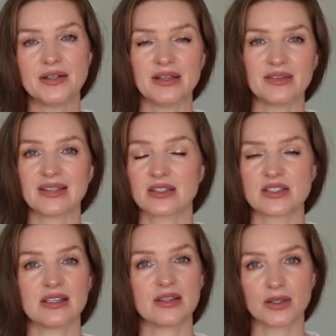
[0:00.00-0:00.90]
I think there's
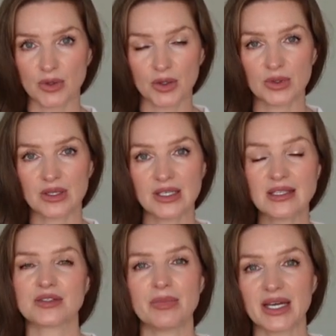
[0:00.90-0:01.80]
nothing wrong with it,
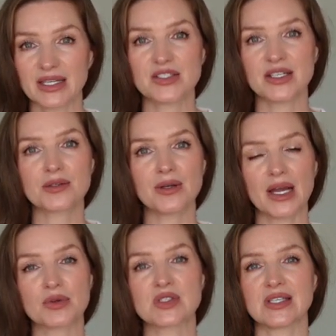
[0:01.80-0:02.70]
but in general I
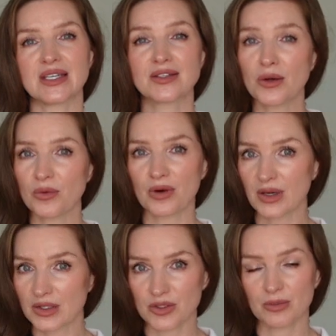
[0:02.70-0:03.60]
would say don't
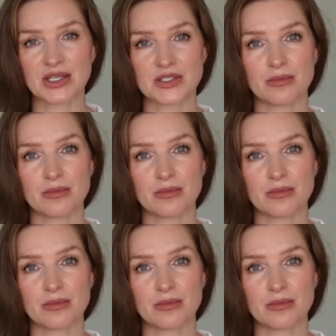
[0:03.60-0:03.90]
worry too much